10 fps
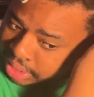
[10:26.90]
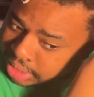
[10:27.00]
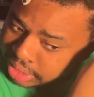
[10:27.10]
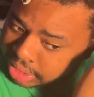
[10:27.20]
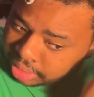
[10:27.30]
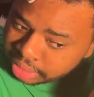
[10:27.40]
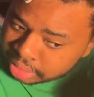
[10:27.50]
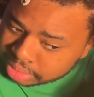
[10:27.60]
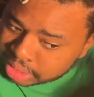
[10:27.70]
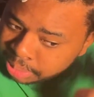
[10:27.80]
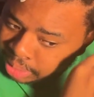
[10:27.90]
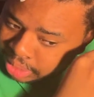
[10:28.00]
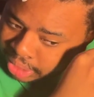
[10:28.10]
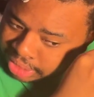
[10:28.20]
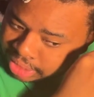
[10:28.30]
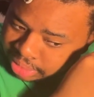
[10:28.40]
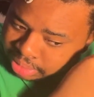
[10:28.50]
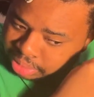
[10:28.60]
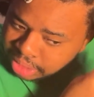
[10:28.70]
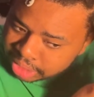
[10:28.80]
So I don't typically like to
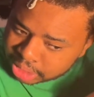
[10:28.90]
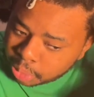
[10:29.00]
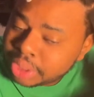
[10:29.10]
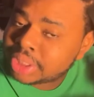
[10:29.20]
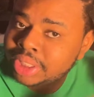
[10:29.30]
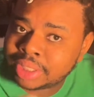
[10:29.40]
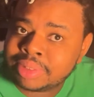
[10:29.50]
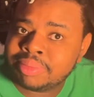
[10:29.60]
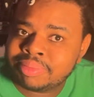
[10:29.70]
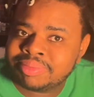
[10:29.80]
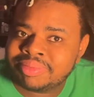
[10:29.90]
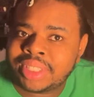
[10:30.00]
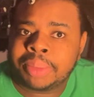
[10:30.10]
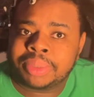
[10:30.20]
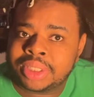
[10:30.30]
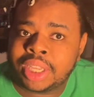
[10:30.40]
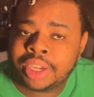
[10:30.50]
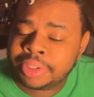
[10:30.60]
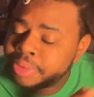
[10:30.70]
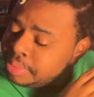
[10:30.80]
do it in a twisting type of
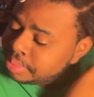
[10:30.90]
style.